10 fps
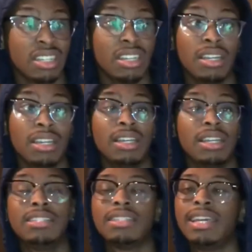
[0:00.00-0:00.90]
at
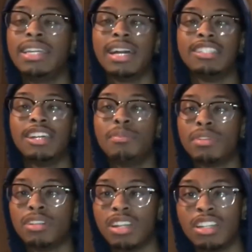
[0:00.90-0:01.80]
he said he not
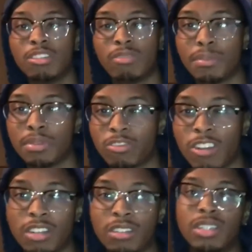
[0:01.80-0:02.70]
jumping on the other rappers
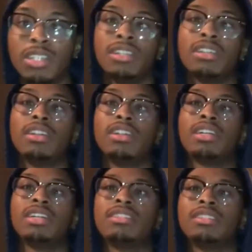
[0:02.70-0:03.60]
route,
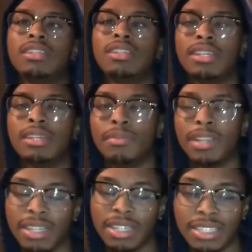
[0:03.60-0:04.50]
cause
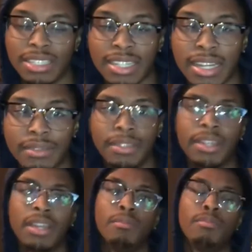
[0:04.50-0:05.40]
it's like
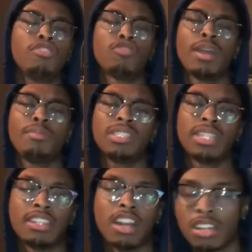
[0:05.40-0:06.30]
most rappers
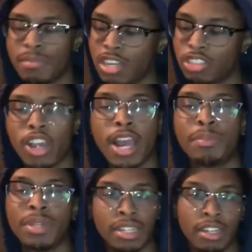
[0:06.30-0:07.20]
that talk about
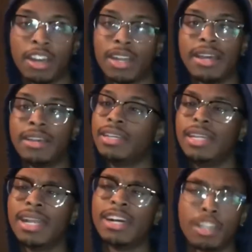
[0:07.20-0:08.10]
trapping and all that, he
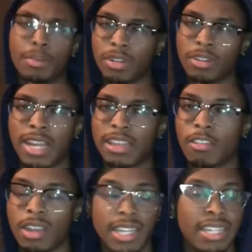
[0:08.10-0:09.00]
not jumping on that
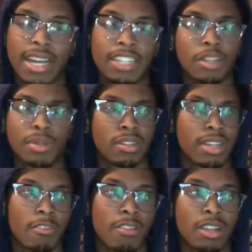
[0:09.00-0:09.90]
though. He not jumping on
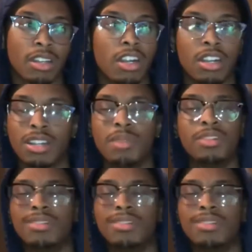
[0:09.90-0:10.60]
that right at all. Come on.